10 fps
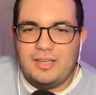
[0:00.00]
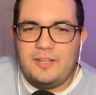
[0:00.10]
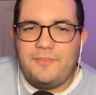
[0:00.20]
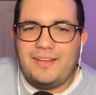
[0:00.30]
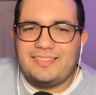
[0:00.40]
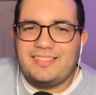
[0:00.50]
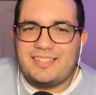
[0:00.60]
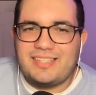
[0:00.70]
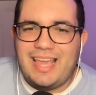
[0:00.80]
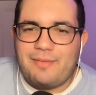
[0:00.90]
In fact, in this
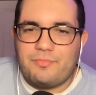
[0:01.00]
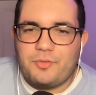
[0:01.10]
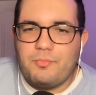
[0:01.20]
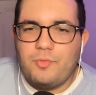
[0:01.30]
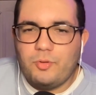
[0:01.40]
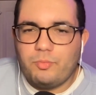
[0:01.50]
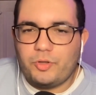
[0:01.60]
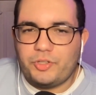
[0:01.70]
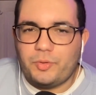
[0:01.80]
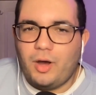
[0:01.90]
game, the more wrong
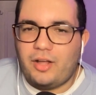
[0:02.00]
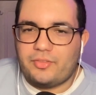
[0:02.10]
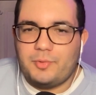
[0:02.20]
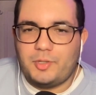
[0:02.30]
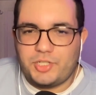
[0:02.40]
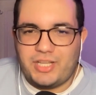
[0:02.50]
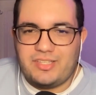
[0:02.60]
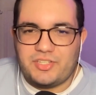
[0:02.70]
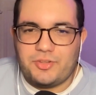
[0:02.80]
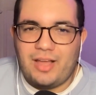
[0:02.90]
you are, the more
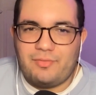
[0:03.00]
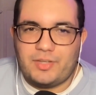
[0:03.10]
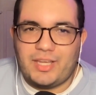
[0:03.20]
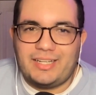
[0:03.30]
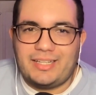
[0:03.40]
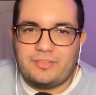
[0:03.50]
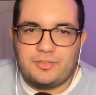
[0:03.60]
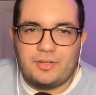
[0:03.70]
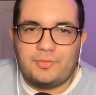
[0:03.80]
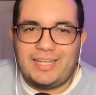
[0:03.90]
chances you have of getting
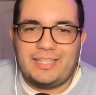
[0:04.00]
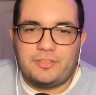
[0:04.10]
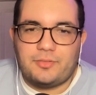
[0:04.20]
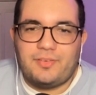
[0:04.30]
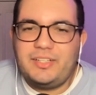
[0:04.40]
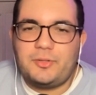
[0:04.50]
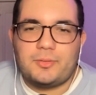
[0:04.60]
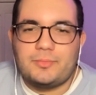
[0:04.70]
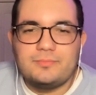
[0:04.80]
to the final.